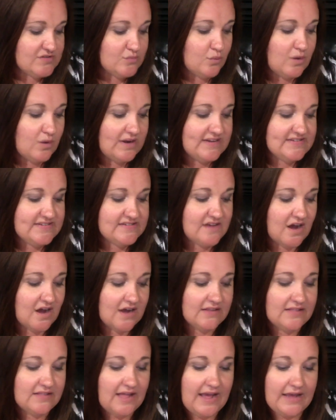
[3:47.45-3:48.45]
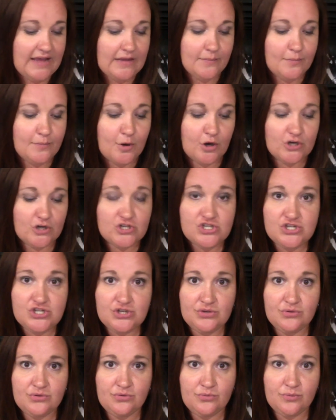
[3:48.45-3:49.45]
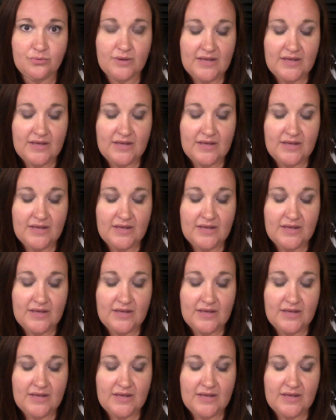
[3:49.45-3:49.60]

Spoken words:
What is God Like? Part 2.